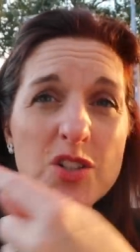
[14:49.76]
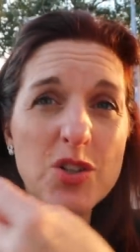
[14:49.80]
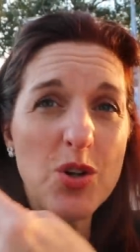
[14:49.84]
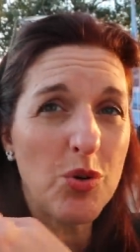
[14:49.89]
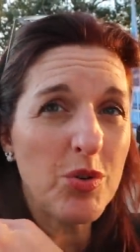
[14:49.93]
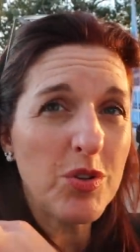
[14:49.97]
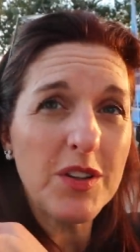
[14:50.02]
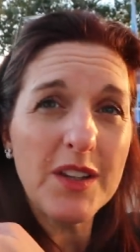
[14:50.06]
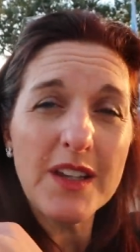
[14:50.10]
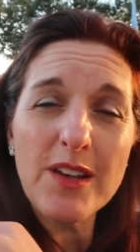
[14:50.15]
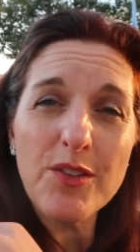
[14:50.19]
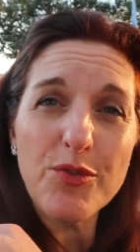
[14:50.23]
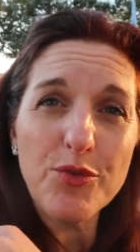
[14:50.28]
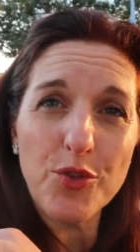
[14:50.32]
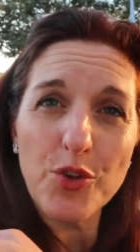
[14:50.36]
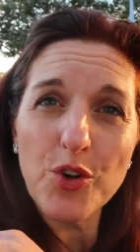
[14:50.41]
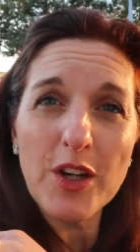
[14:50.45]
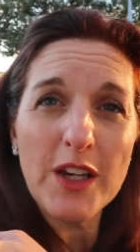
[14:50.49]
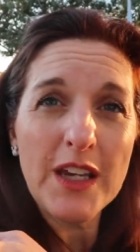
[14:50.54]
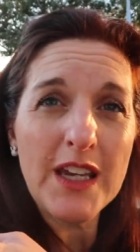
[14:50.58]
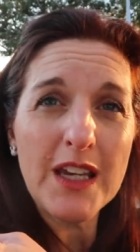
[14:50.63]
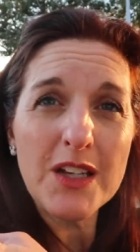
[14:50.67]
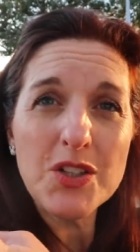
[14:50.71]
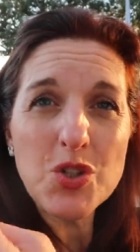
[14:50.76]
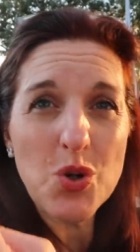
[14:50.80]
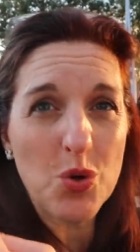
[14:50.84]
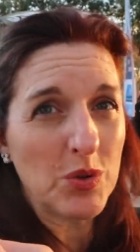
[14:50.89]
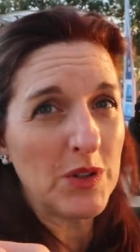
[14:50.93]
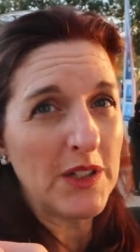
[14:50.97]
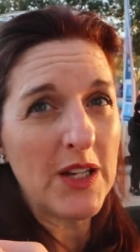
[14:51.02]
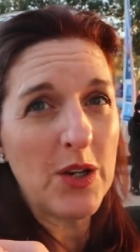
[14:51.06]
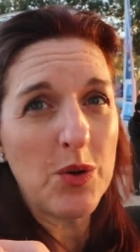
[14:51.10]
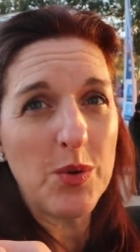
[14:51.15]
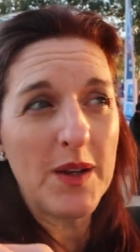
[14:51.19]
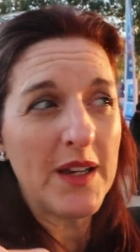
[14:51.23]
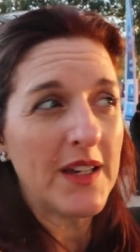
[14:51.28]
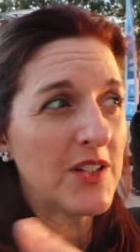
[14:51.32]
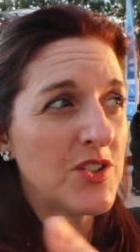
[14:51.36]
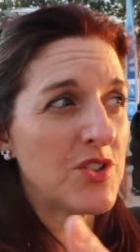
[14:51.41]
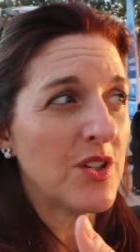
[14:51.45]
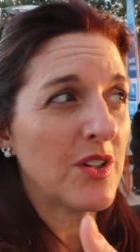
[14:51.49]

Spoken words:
totally free, totally quick,